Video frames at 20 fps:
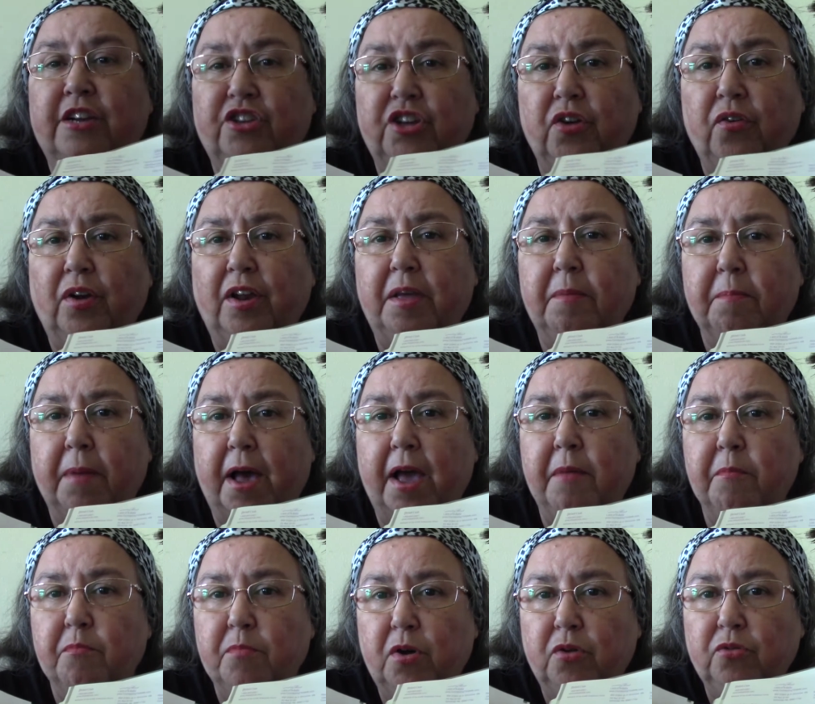generally buy
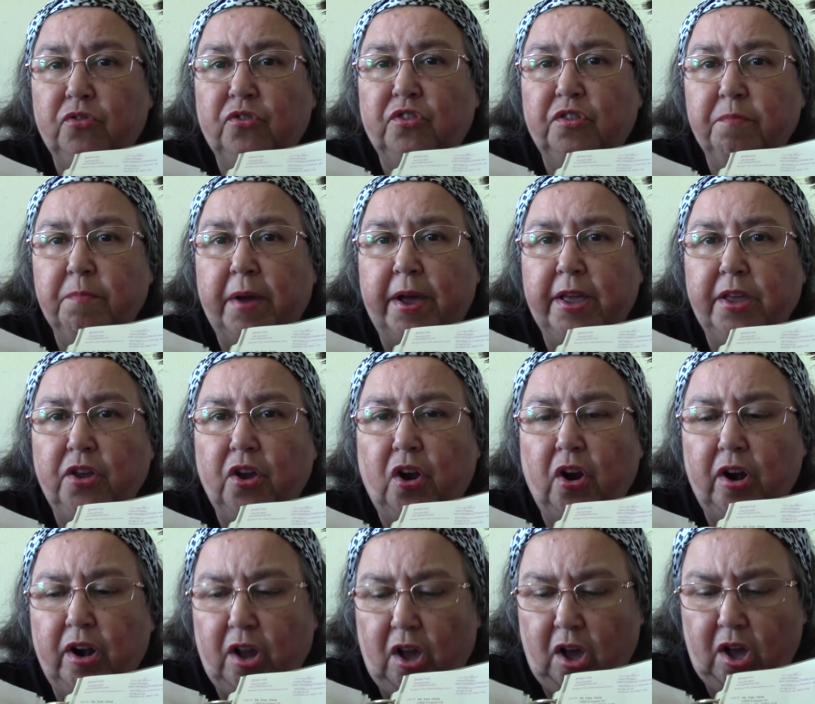most of my
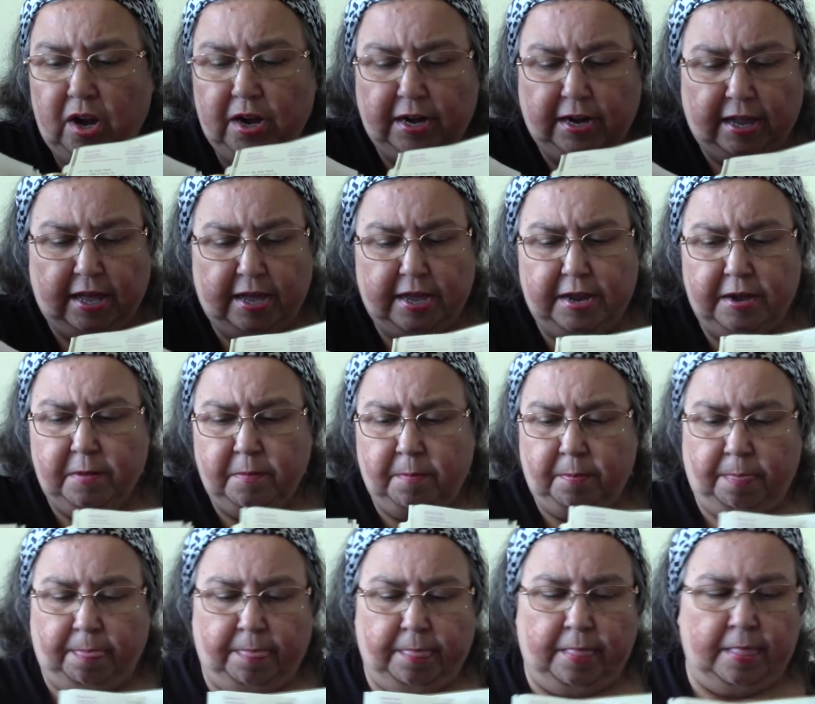yarn online.
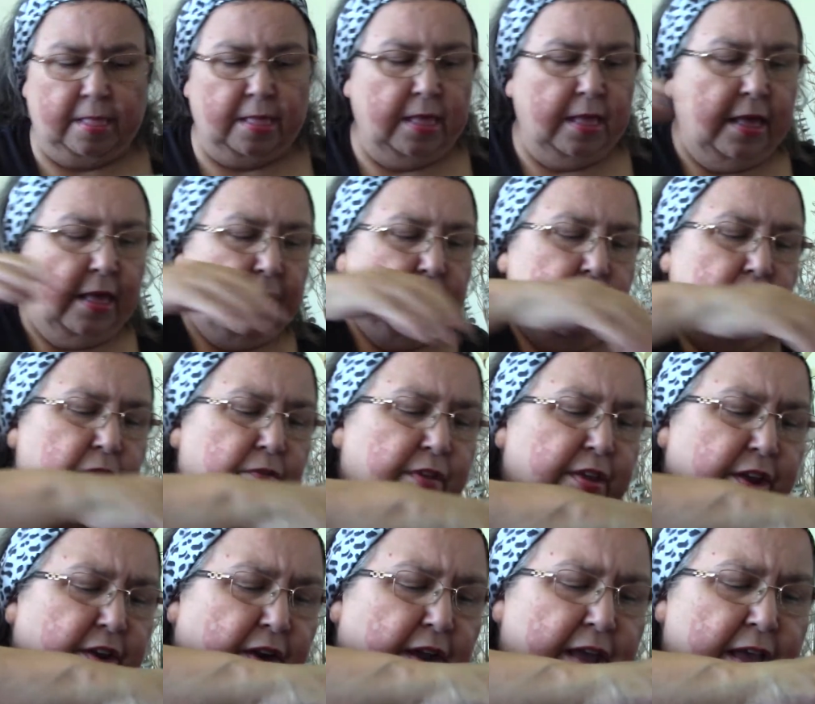Then over
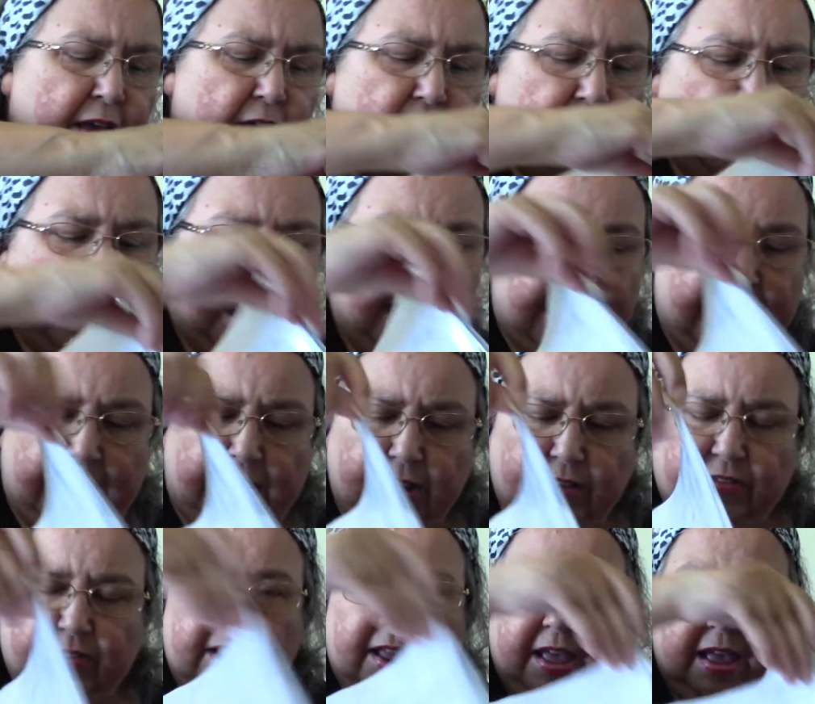here I have
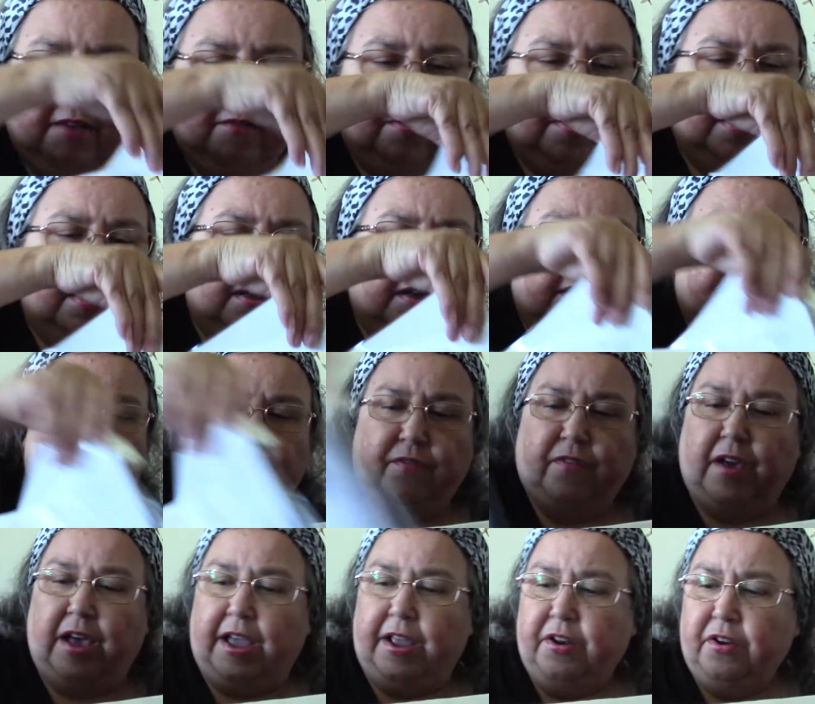hats, and I have a
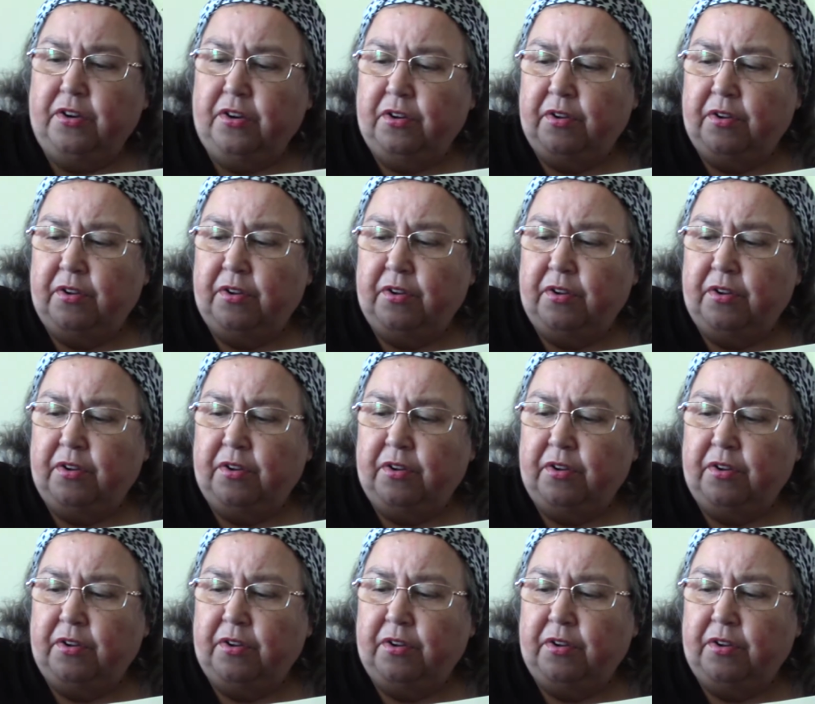divider.